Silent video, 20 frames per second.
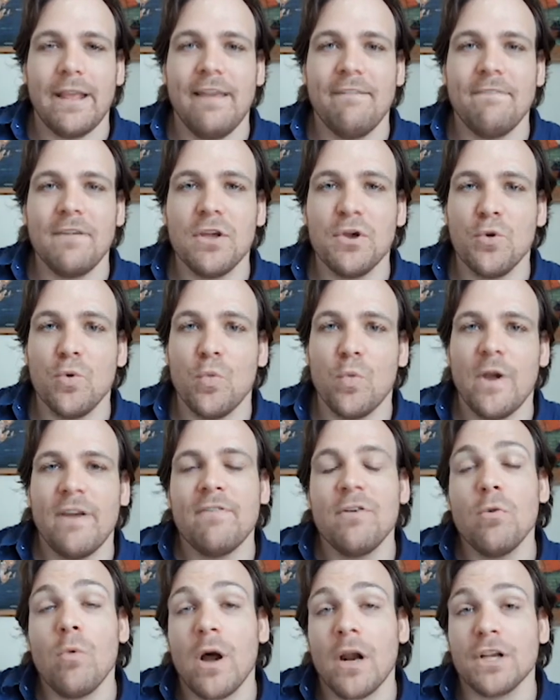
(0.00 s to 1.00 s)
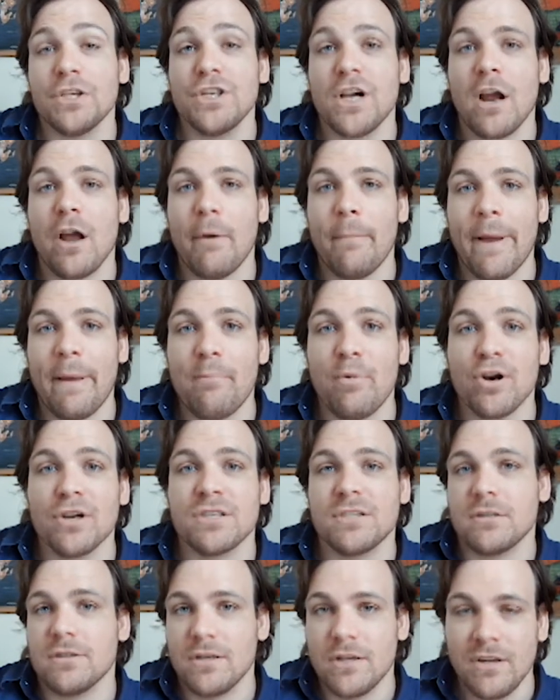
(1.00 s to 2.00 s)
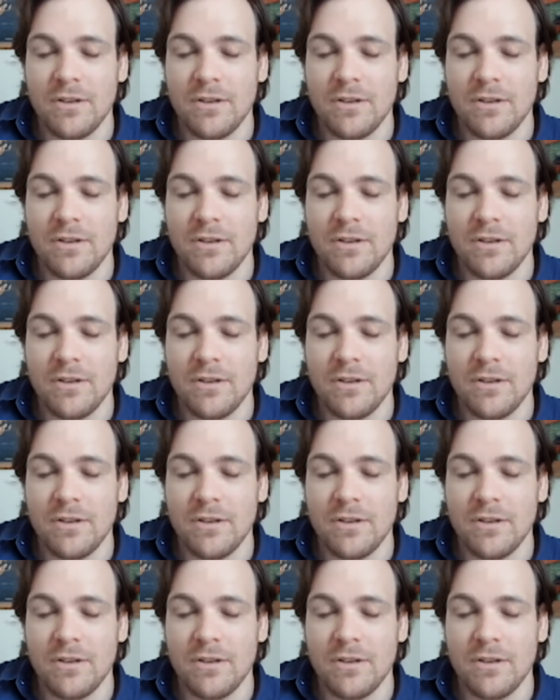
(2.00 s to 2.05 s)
if you want to check out my books,